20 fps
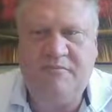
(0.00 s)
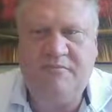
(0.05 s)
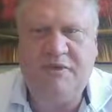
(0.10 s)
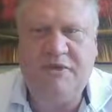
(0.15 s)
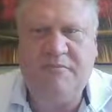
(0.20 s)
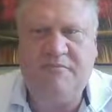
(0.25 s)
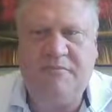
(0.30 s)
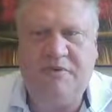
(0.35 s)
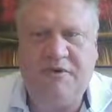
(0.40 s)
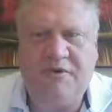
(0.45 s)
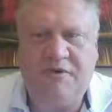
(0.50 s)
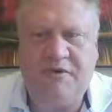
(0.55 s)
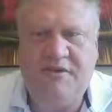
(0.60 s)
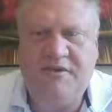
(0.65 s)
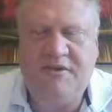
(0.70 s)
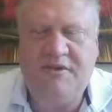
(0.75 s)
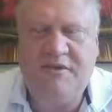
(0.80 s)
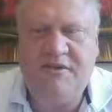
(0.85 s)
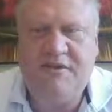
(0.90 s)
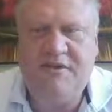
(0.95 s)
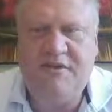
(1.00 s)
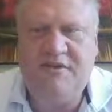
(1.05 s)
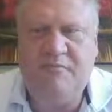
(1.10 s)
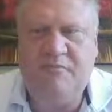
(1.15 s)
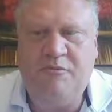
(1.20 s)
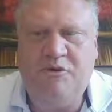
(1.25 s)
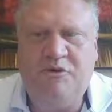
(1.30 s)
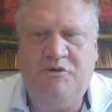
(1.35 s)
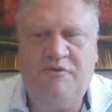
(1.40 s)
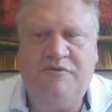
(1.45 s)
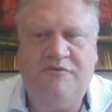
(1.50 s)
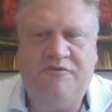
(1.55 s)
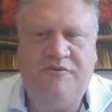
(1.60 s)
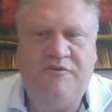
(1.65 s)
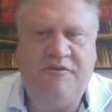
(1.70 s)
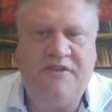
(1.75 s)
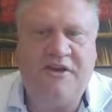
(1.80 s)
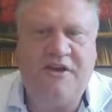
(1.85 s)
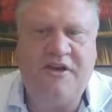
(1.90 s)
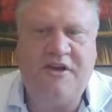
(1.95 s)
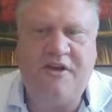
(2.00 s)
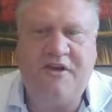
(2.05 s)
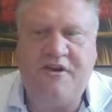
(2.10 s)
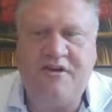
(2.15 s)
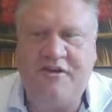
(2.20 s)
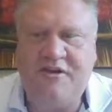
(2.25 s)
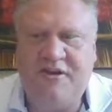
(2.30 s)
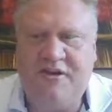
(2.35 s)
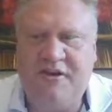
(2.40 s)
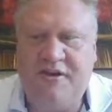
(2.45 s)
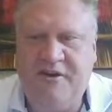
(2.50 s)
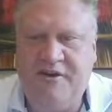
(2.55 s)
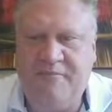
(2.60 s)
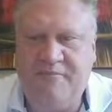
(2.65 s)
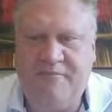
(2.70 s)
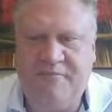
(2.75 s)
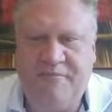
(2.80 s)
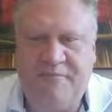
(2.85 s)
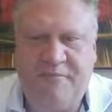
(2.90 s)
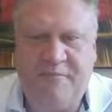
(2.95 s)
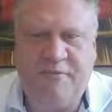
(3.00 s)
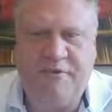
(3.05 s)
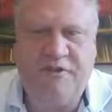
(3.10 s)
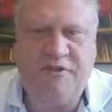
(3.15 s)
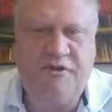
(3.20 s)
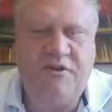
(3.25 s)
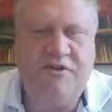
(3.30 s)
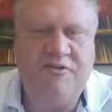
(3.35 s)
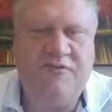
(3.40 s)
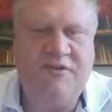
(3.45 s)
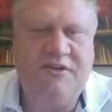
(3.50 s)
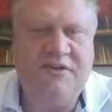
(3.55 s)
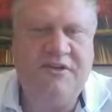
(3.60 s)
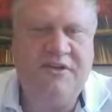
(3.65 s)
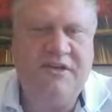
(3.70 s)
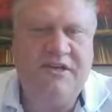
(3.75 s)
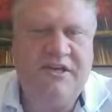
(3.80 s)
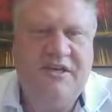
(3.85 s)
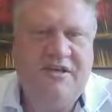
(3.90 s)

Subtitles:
pip move there with COVID.